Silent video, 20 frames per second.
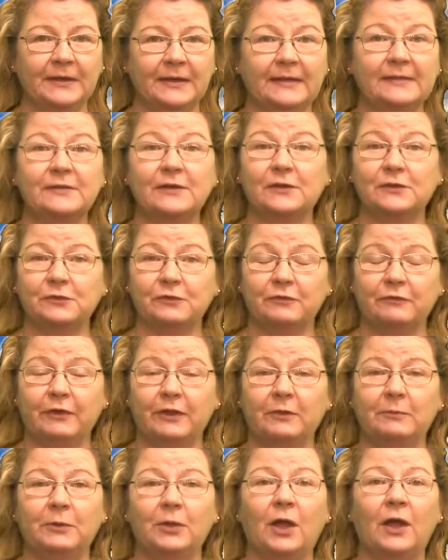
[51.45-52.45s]
It's also
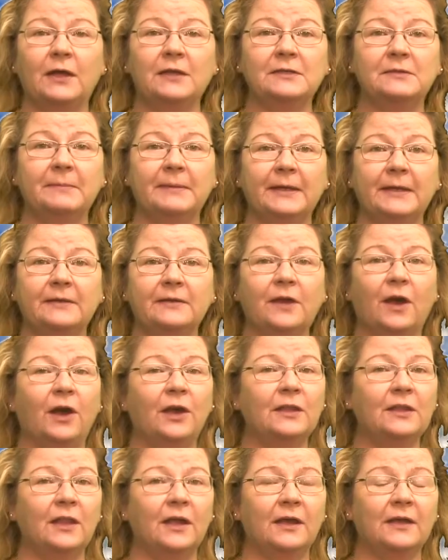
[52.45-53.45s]
available on demand
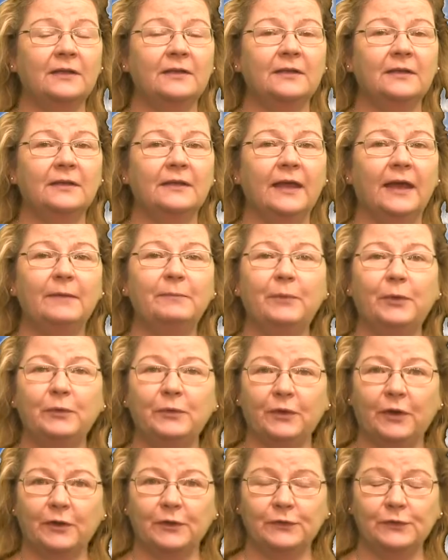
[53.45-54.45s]
online at both
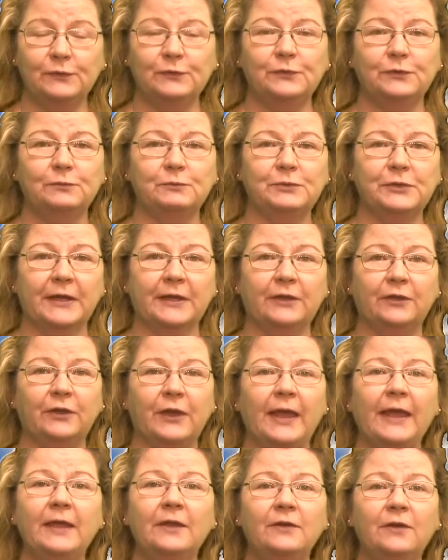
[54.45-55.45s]
our YouTube channel
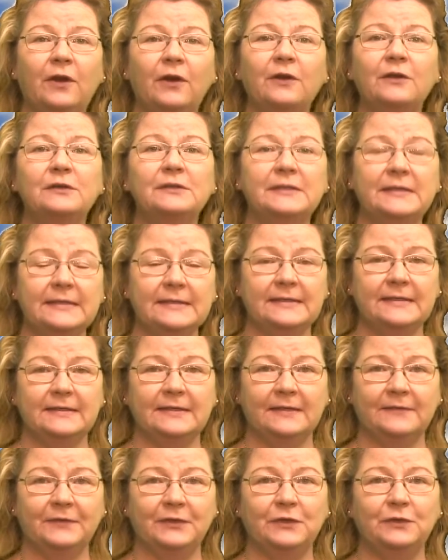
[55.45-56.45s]
and our
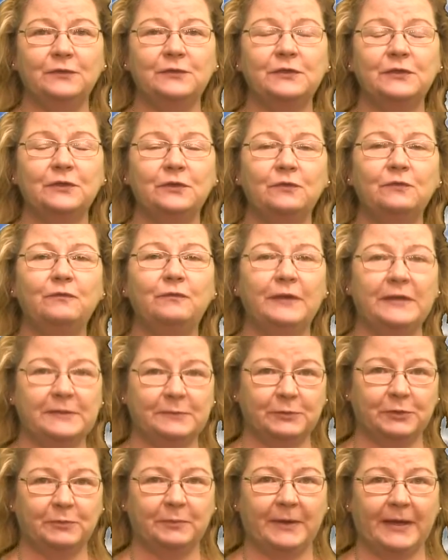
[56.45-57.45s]
DCTV News at Noon
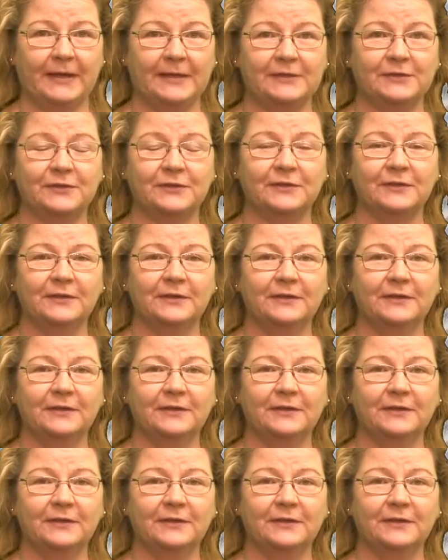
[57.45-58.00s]
Facebook page.